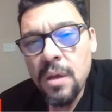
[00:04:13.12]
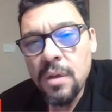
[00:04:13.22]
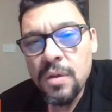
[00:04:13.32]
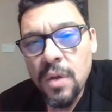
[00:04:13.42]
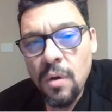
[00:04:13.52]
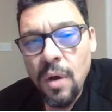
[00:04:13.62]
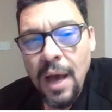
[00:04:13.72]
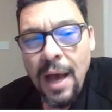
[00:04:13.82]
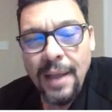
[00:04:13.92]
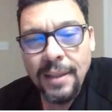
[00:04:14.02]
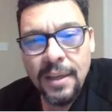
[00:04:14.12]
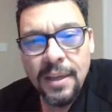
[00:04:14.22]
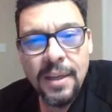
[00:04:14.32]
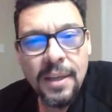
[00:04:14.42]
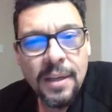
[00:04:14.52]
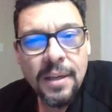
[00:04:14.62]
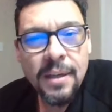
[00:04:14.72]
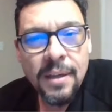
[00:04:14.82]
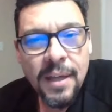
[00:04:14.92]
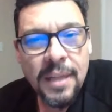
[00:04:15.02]
So I think
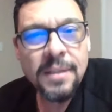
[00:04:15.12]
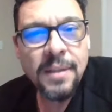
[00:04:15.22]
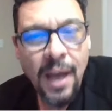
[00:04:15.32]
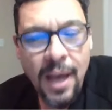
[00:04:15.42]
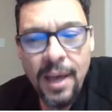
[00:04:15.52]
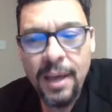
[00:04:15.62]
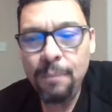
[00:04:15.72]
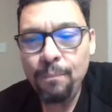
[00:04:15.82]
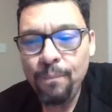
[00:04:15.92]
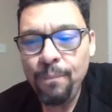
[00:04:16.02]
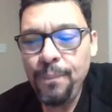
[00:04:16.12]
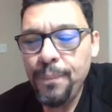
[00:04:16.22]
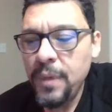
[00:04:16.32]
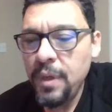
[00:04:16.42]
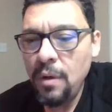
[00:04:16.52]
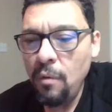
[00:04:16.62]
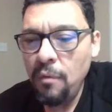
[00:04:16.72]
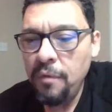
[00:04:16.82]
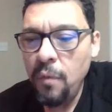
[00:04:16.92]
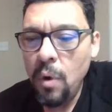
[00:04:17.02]
it's time,
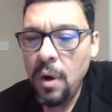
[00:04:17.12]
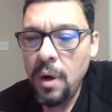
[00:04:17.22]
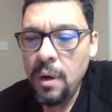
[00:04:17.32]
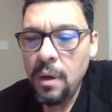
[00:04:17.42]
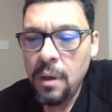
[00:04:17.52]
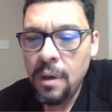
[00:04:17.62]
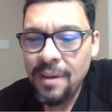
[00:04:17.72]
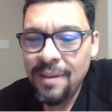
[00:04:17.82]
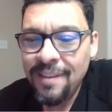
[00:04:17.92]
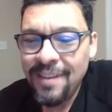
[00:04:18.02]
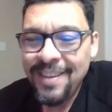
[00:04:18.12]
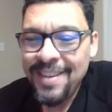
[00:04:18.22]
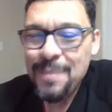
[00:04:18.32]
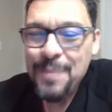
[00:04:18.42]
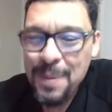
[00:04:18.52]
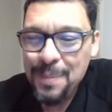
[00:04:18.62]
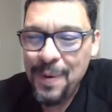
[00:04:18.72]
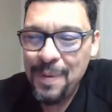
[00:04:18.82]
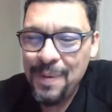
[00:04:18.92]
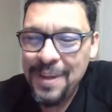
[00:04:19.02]
for
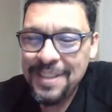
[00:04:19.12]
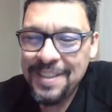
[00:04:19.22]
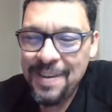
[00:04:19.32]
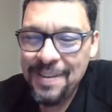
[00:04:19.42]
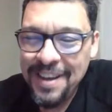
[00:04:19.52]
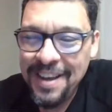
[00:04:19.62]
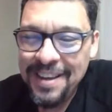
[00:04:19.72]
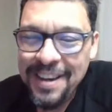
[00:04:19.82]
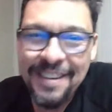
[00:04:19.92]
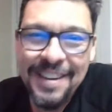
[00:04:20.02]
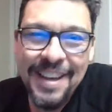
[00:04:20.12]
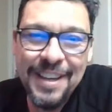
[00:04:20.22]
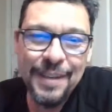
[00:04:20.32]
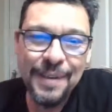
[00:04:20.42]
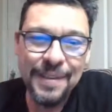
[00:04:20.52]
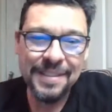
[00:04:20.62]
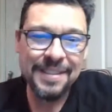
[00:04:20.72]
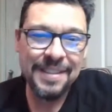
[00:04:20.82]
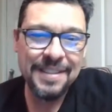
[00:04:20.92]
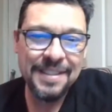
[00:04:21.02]
people. What's going on, Aaron? How you doing? It's
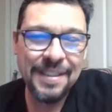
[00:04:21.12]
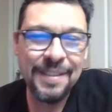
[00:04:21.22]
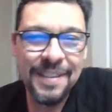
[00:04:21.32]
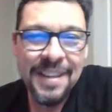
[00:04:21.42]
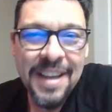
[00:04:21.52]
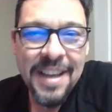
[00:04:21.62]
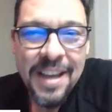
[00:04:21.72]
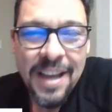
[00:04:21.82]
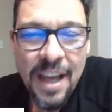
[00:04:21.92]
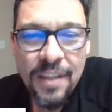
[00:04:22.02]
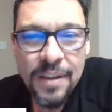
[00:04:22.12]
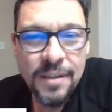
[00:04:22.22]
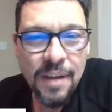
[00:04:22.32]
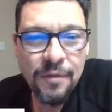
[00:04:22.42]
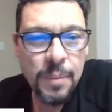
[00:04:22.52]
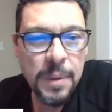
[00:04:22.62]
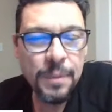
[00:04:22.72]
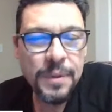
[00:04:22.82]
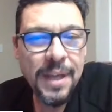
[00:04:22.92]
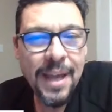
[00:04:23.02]
good to see you. I think it's time for
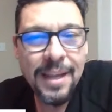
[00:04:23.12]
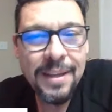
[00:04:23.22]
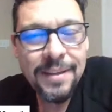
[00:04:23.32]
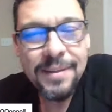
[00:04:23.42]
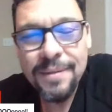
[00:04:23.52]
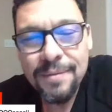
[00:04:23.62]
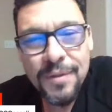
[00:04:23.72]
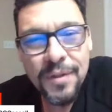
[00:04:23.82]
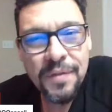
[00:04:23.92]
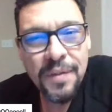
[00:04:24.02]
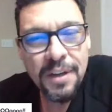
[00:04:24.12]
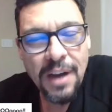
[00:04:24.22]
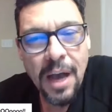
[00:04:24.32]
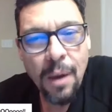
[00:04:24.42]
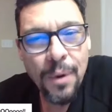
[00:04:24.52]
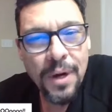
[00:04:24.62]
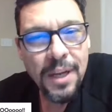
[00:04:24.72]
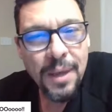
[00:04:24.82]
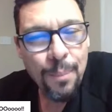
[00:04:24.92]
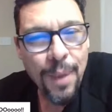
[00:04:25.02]
people to kind of just figure out how we're going to
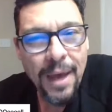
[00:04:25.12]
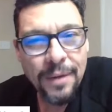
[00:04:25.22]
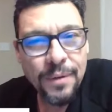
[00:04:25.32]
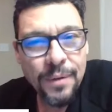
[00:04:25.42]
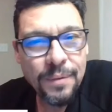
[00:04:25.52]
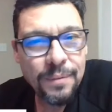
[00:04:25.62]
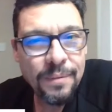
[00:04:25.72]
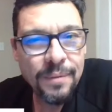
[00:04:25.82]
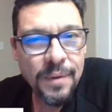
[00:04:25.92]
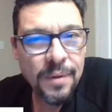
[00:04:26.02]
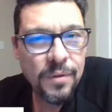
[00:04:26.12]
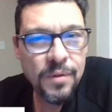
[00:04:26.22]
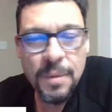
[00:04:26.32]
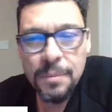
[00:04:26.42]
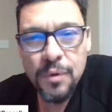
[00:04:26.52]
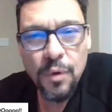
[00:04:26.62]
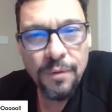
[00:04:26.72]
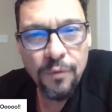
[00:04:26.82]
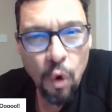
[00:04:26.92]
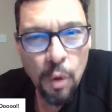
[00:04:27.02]
get back to some sort
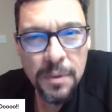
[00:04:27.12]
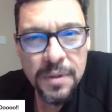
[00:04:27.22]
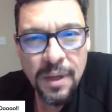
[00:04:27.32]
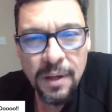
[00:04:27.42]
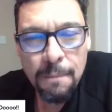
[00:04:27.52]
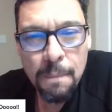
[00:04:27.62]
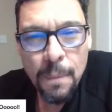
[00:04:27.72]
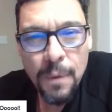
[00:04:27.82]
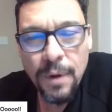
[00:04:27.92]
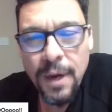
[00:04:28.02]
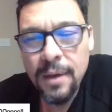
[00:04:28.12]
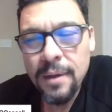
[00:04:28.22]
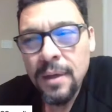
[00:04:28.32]
of normalcy, right?